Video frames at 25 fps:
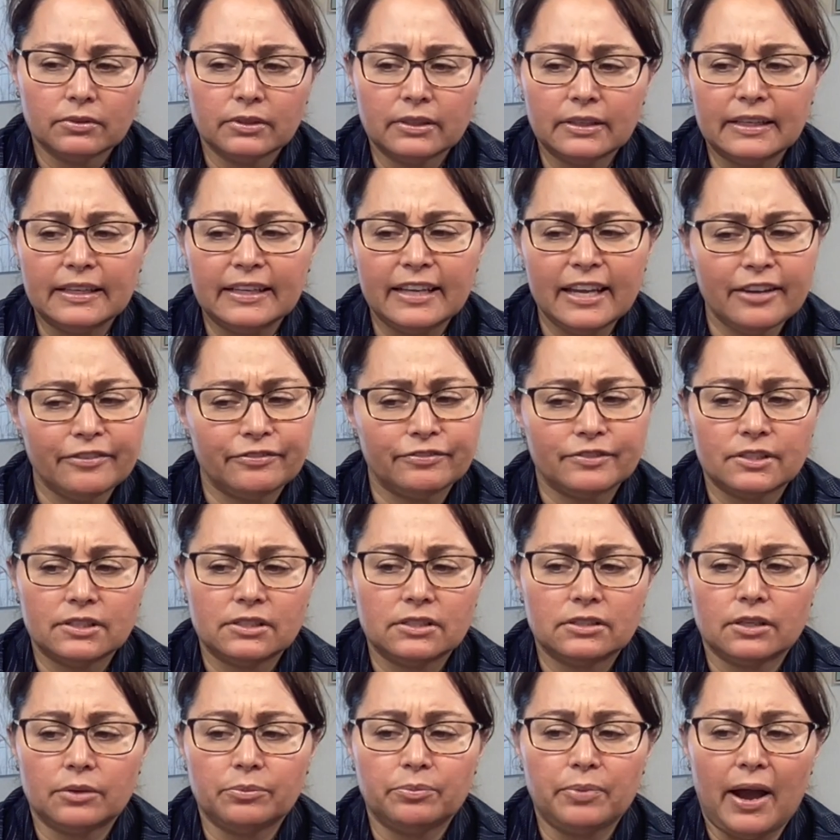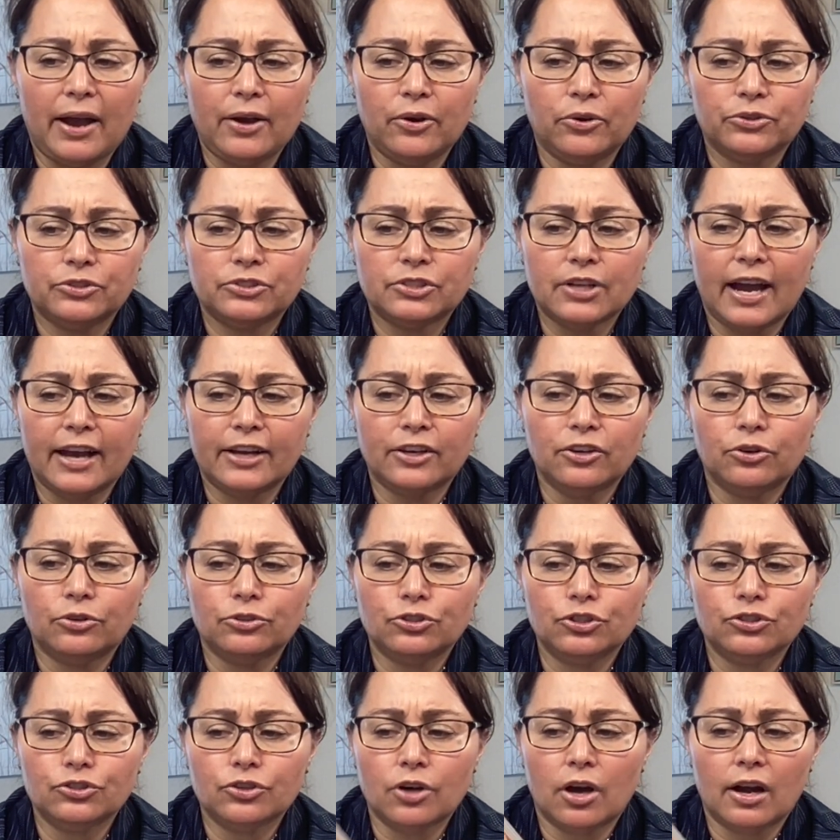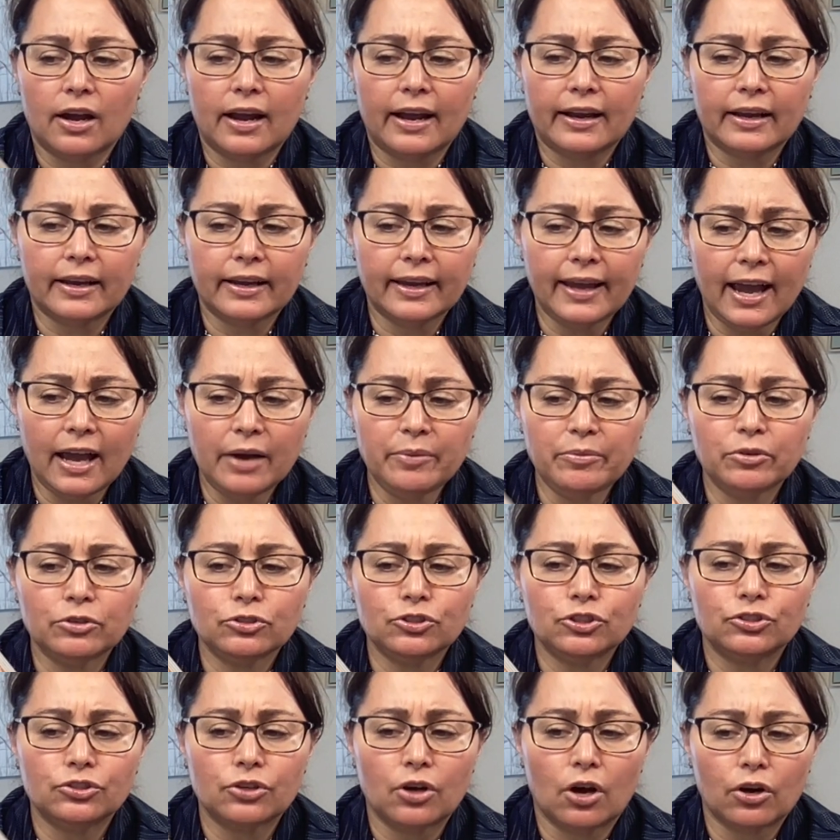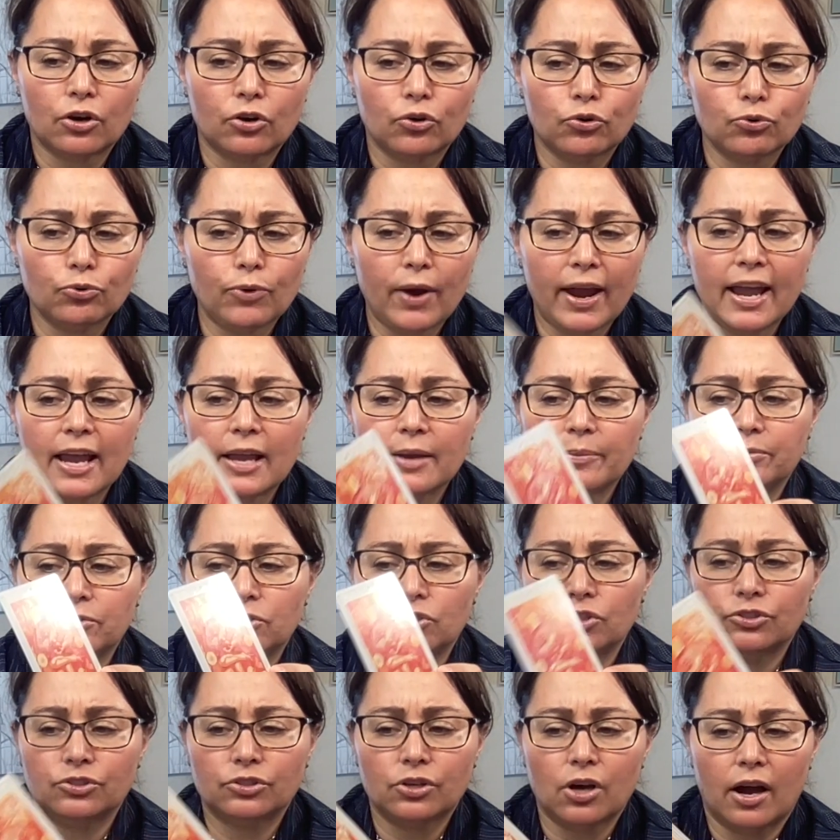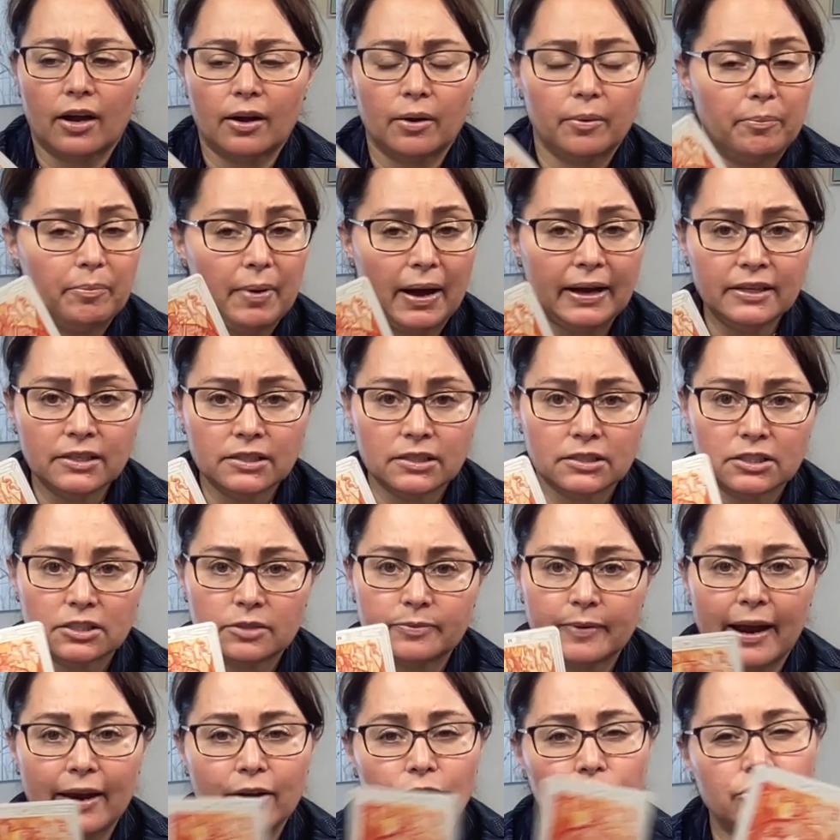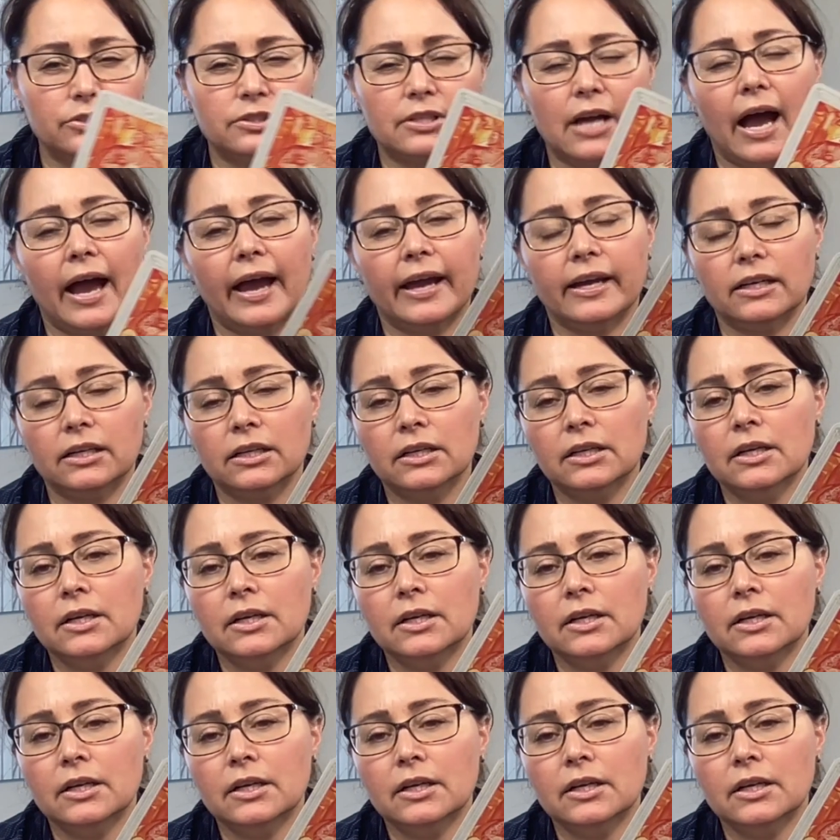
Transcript: gifts by her side. She's got like a camel, she's got grapes, she's got abundance by her side.